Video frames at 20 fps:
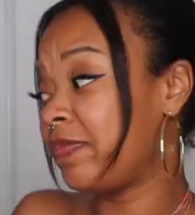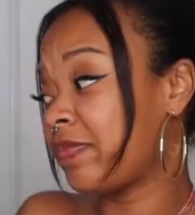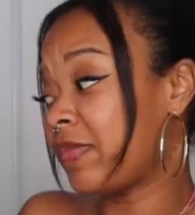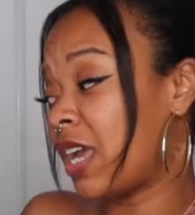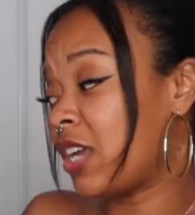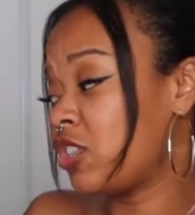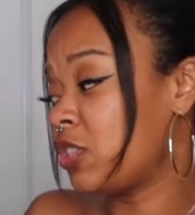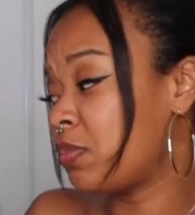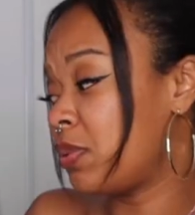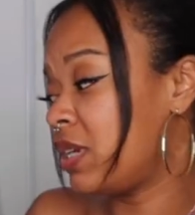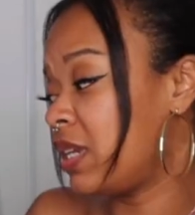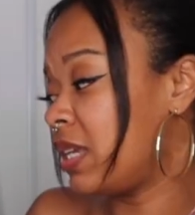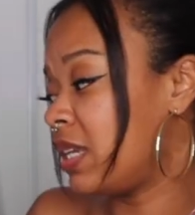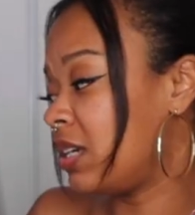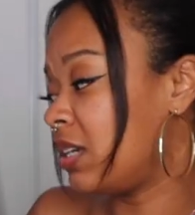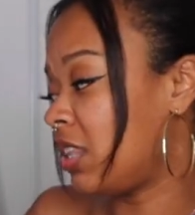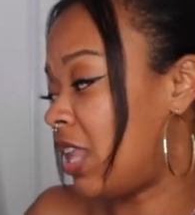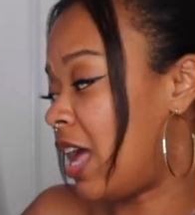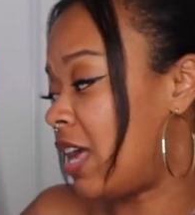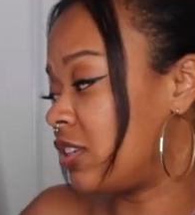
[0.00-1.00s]
I just put it in a
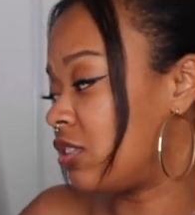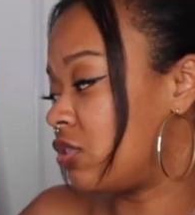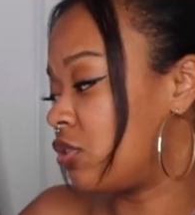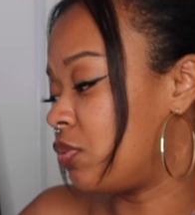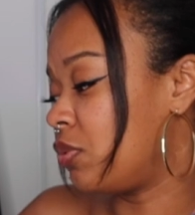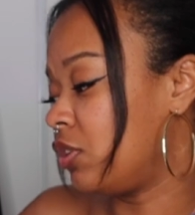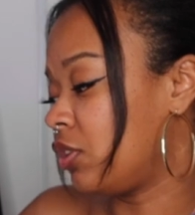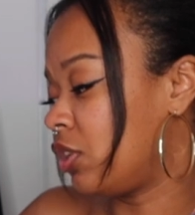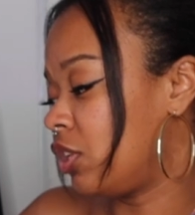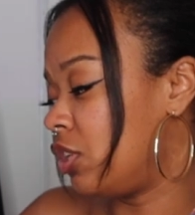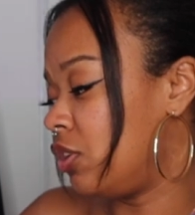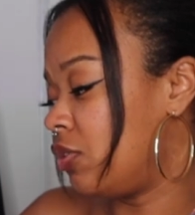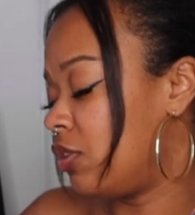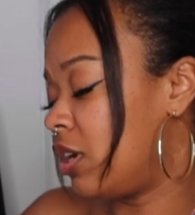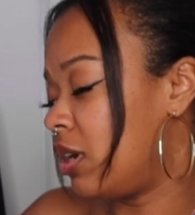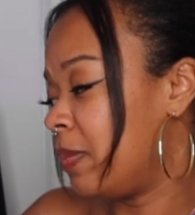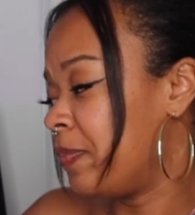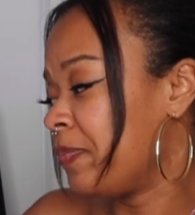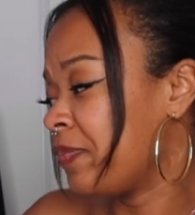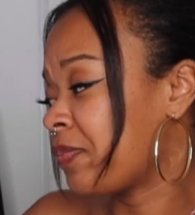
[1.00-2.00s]
glass so it would look
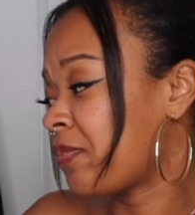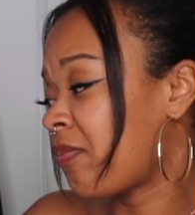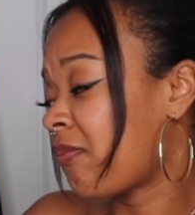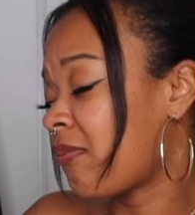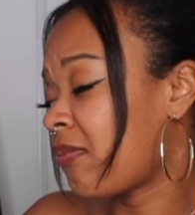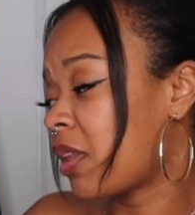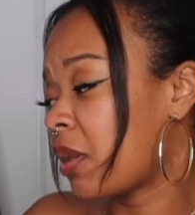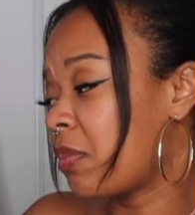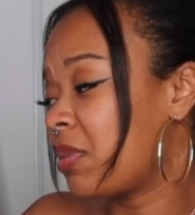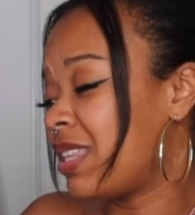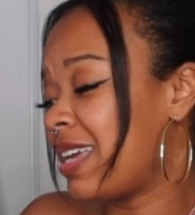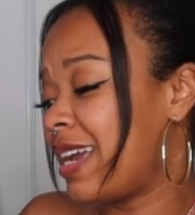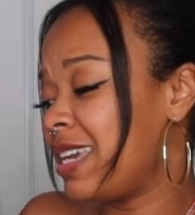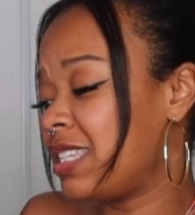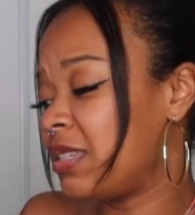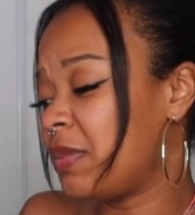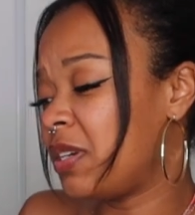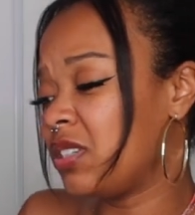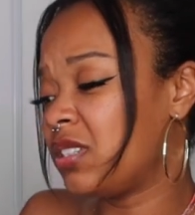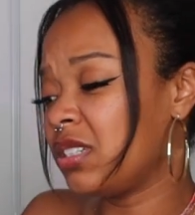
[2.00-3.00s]
cuter with the
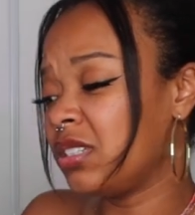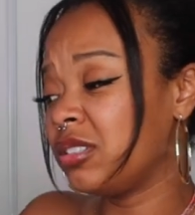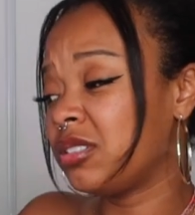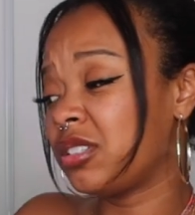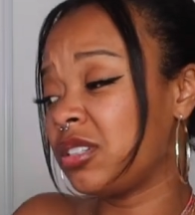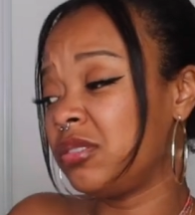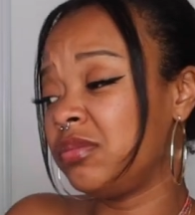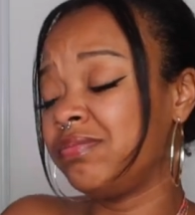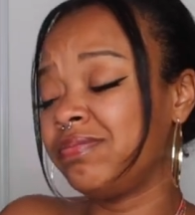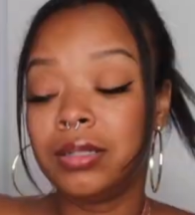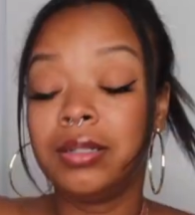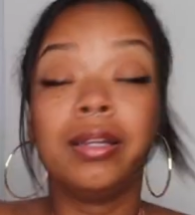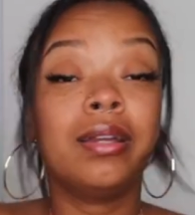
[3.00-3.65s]
ice melted, so.